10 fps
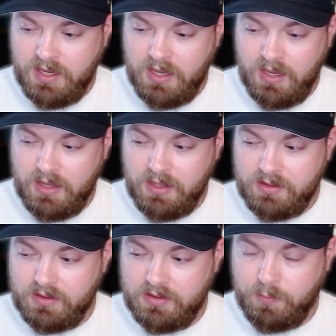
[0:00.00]

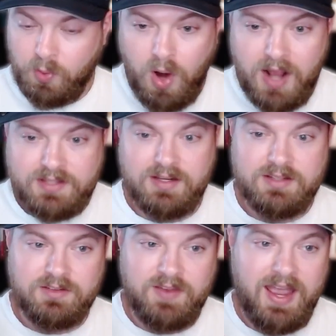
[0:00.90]
the
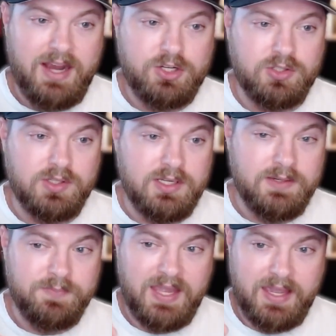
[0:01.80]
process of
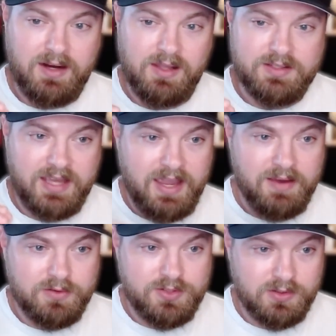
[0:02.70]
actually analyzing
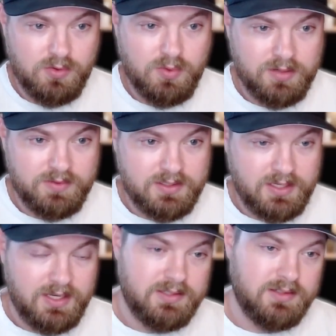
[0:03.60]
every single one of these
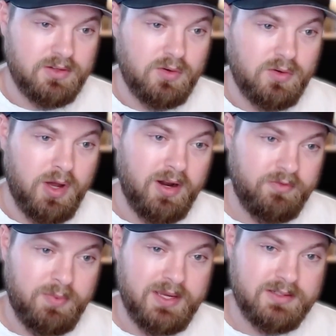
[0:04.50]
cases on a
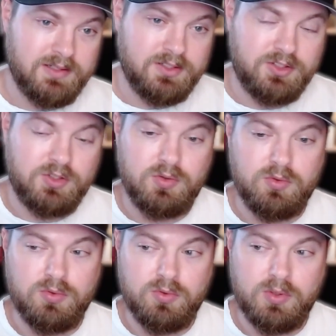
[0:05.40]
one-off basis
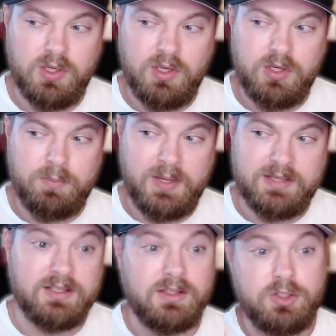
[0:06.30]
to
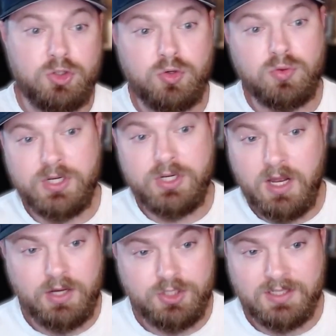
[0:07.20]
basically
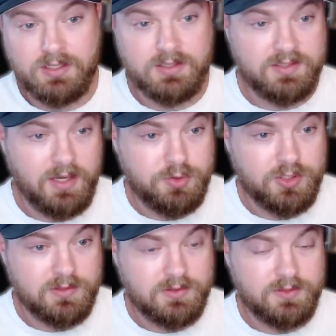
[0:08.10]
triaging
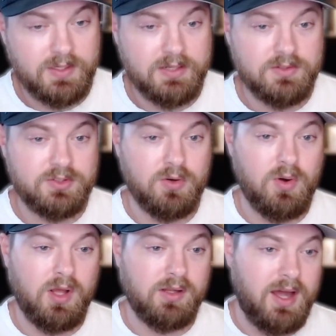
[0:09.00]
exceptions. And so
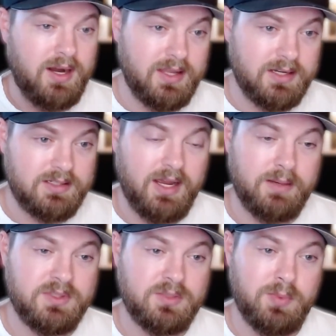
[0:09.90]
a lot of that
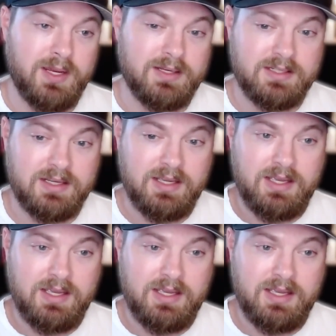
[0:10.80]
time spent